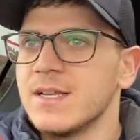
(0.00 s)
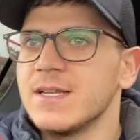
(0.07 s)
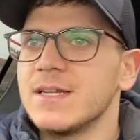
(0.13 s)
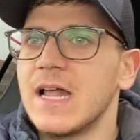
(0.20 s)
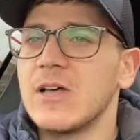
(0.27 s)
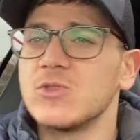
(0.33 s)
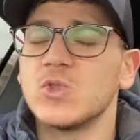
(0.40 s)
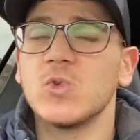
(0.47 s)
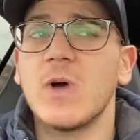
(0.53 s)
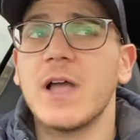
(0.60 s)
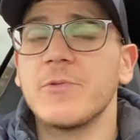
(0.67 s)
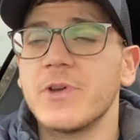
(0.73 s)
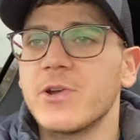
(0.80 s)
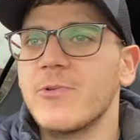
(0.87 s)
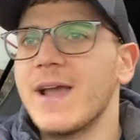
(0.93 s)
Now, do I
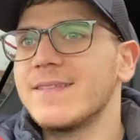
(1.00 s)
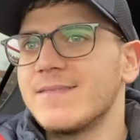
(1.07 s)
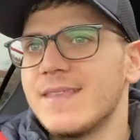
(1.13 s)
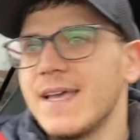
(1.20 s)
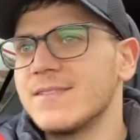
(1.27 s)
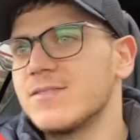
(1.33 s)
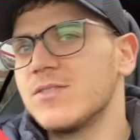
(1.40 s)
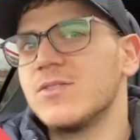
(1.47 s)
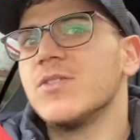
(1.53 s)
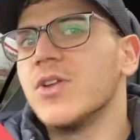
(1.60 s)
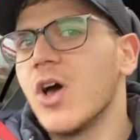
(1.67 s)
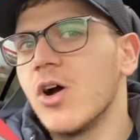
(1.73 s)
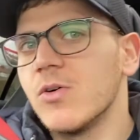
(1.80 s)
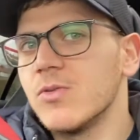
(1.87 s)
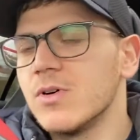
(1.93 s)
regret that?
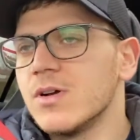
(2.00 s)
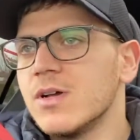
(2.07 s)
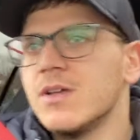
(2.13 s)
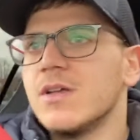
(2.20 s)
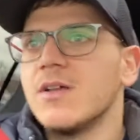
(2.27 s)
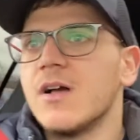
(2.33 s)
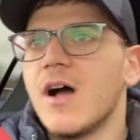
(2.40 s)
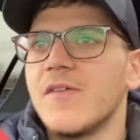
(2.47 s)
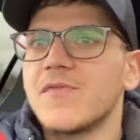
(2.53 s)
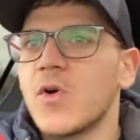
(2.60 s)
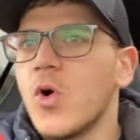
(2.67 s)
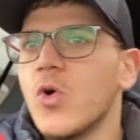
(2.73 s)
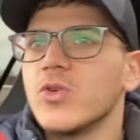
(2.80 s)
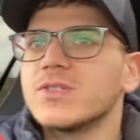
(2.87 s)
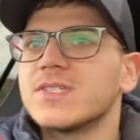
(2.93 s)
No. Of
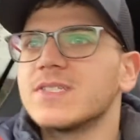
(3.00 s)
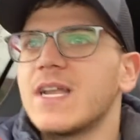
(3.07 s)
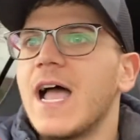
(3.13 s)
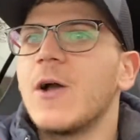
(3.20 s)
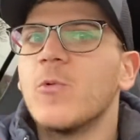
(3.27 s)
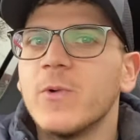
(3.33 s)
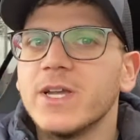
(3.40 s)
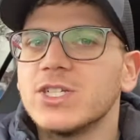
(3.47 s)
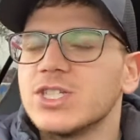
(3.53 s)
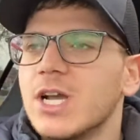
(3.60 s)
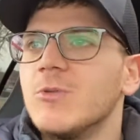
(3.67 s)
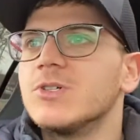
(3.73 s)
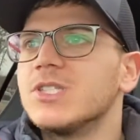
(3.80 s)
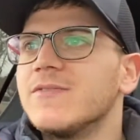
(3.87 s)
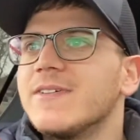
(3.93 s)
course, I wish I
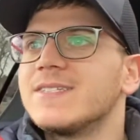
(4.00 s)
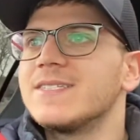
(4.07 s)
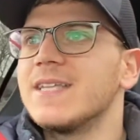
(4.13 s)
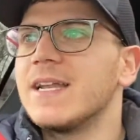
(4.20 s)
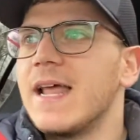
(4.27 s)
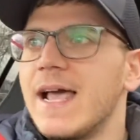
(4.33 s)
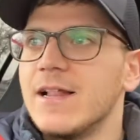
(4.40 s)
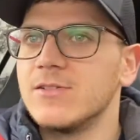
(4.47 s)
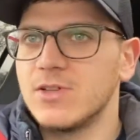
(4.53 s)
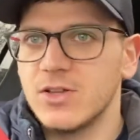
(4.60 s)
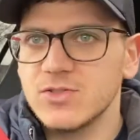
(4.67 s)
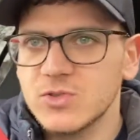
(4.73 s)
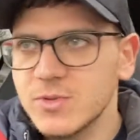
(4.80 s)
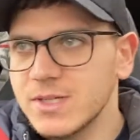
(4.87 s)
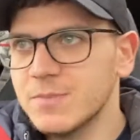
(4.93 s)
would have still held
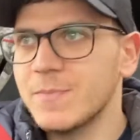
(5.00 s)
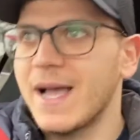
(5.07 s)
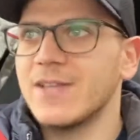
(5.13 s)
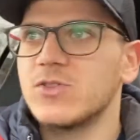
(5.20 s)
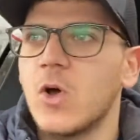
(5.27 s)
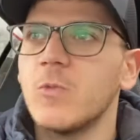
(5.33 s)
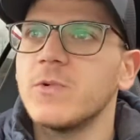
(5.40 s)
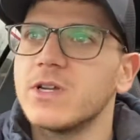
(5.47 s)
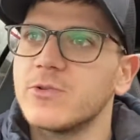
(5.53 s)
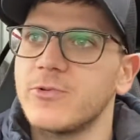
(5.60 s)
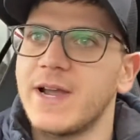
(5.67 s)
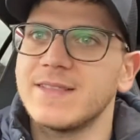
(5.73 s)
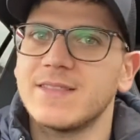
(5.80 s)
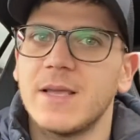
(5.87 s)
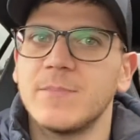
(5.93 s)
on to it, but I don't
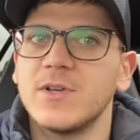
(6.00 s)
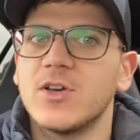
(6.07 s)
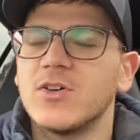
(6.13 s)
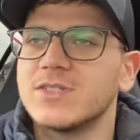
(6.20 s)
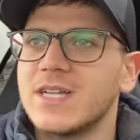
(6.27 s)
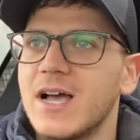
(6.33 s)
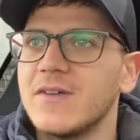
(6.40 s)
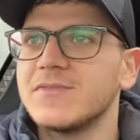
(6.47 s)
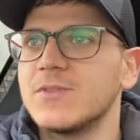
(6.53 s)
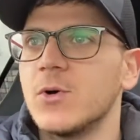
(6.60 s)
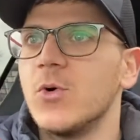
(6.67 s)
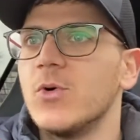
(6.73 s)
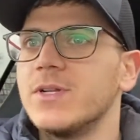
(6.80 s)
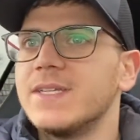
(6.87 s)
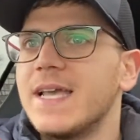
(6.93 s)
regret that, because after
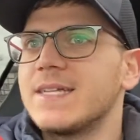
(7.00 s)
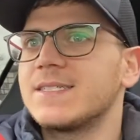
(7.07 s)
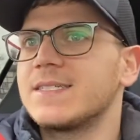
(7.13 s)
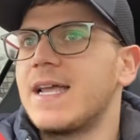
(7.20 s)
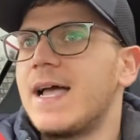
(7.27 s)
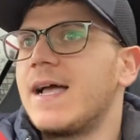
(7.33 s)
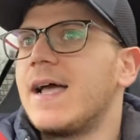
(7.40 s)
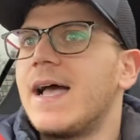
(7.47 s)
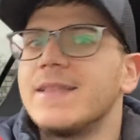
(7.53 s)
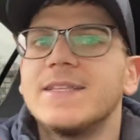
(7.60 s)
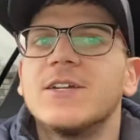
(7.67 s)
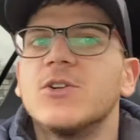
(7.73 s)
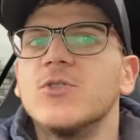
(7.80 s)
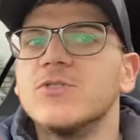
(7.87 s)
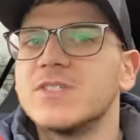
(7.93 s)
all, yes, I
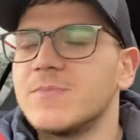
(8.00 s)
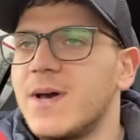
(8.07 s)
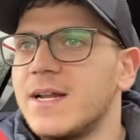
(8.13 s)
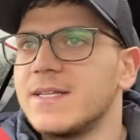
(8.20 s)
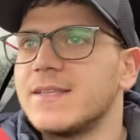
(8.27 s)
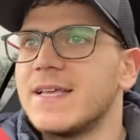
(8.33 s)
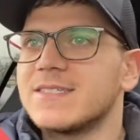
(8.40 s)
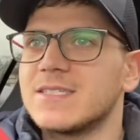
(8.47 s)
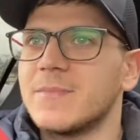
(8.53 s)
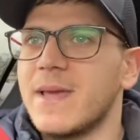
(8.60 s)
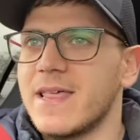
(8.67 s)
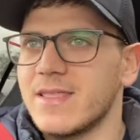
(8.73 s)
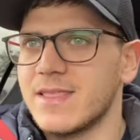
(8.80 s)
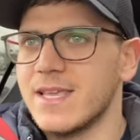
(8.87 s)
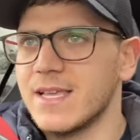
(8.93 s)
didn't lose money, that's the
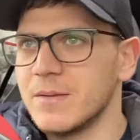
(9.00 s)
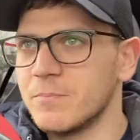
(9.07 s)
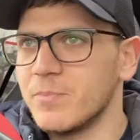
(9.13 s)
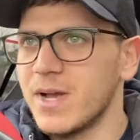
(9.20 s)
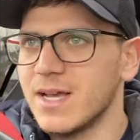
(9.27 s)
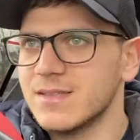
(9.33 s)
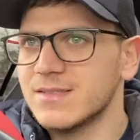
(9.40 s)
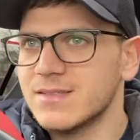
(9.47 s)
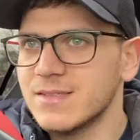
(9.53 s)
main thing, but